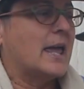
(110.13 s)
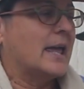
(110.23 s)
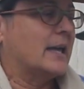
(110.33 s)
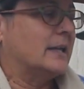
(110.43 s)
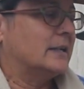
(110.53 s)

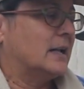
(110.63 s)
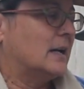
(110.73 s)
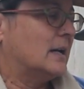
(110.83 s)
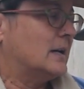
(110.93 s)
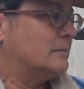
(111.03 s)
And
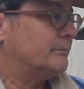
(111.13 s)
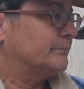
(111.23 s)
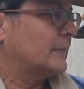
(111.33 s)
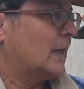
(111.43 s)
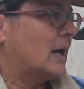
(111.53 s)
um,
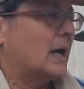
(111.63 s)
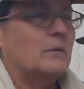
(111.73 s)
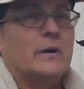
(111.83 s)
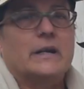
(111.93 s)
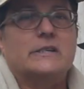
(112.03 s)
I
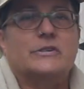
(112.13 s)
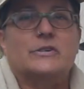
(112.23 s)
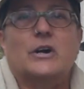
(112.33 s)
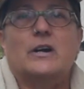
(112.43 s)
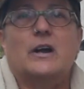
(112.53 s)
wanted to
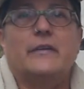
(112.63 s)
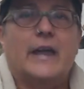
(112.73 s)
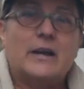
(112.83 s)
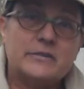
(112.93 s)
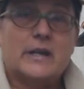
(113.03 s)
start on the
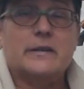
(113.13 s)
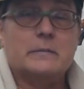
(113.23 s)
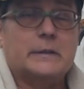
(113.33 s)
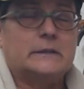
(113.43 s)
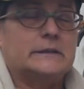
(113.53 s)
outside of the
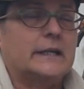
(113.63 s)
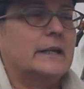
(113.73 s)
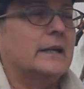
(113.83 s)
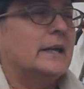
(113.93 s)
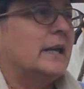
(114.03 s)

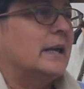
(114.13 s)
building